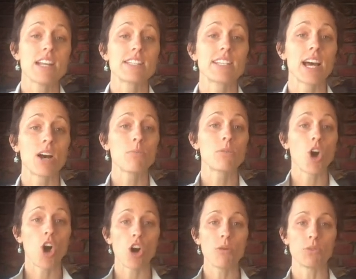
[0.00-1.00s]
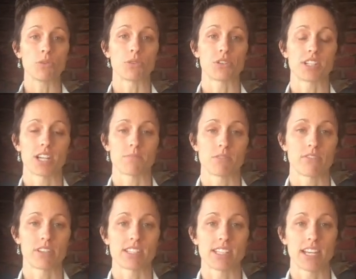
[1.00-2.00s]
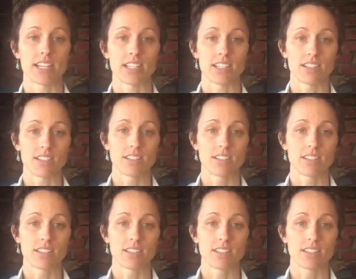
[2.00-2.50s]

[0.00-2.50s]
to help calm you during times of anxiety.